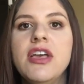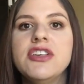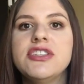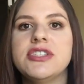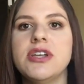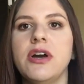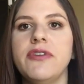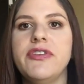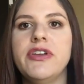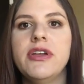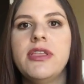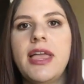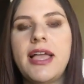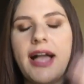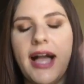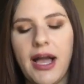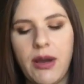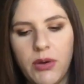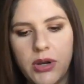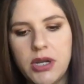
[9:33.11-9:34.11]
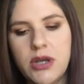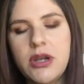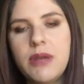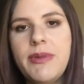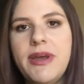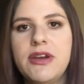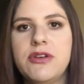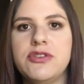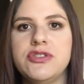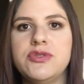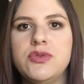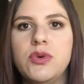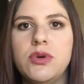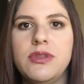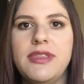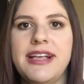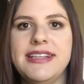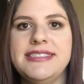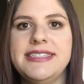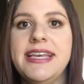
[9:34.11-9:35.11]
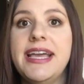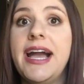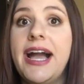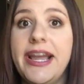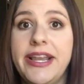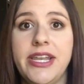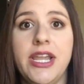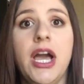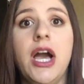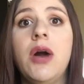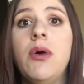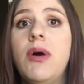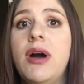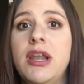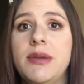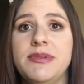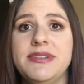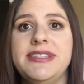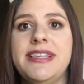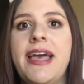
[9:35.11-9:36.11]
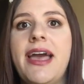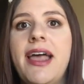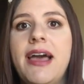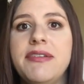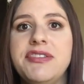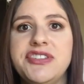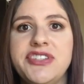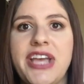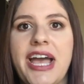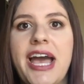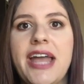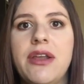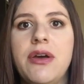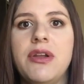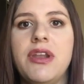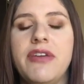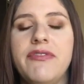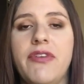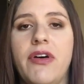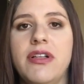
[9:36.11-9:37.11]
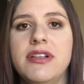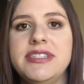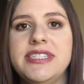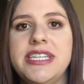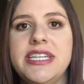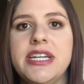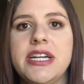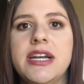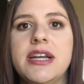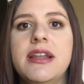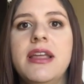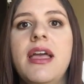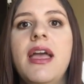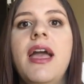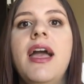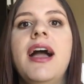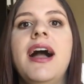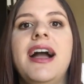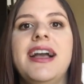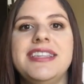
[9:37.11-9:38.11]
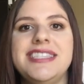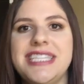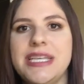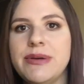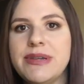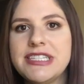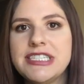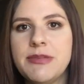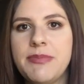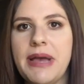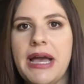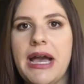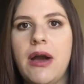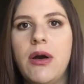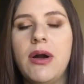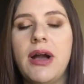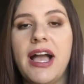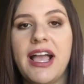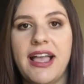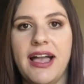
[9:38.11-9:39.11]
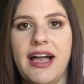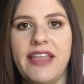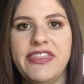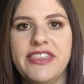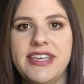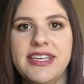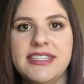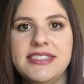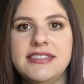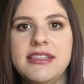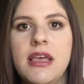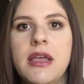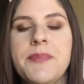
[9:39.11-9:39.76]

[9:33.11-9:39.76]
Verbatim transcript: So if you're like, I wanna to go to medical school, that's it, I know 100%, I've shadowed, I've volunteered, I see what it's about, I got this,